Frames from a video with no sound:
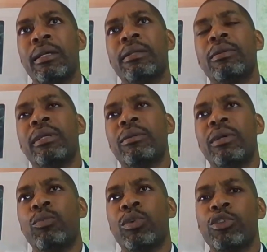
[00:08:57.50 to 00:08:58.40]

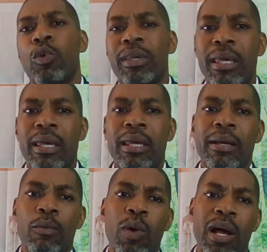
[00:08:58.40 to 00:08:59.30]
It was
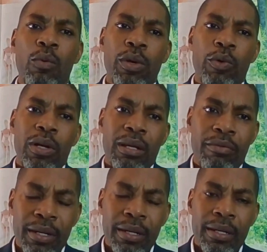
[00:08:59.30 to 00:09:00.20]
okay while we were
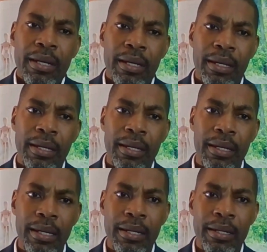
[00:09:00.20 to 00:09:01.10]
living
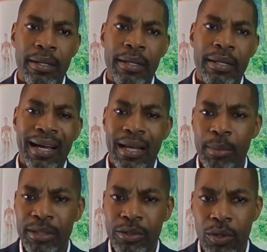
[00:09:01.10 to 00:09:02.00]
in
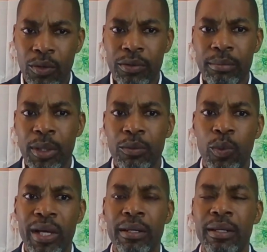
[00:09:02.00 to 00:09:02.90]
Alman Town, but
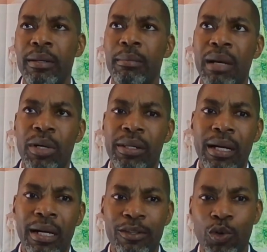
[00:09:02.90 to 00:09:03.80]
when my mother
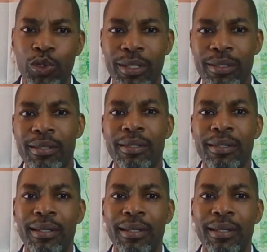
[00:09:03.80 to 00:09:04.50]
got notice,